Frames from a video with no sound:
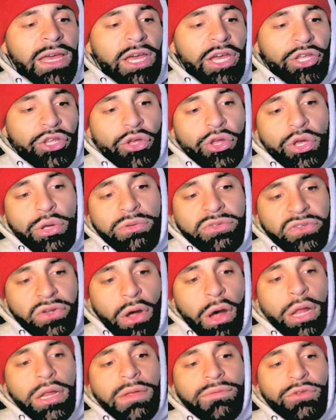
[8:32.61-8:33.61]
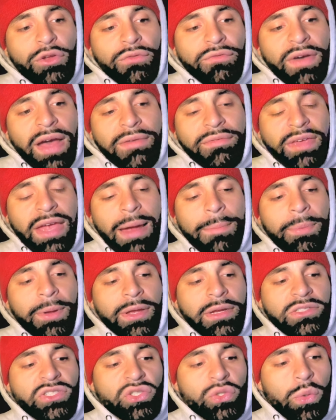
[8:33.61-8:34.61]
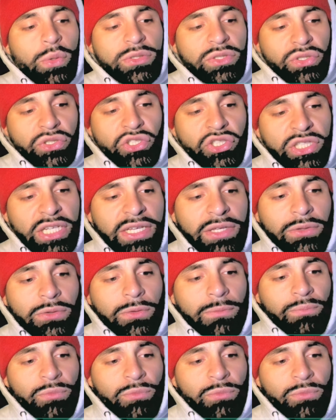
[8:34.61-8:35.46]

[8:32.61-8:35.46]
you use all of your five Cap Breakers towards your steal.